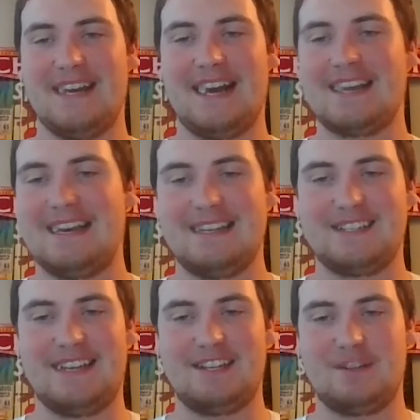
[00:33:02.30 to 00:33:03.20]
Yeah, I can't
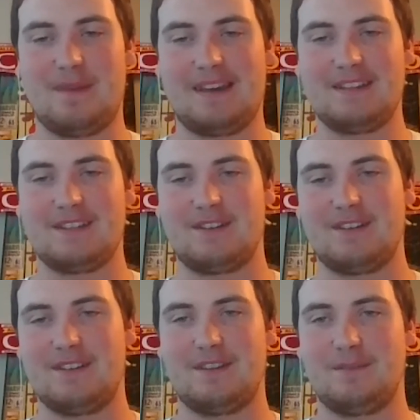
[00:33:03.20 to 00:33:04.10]
say into the mic because
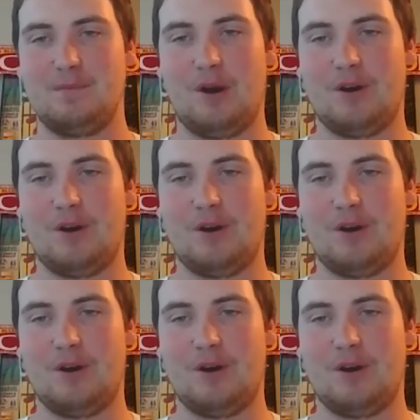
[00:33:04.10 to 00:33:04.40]
the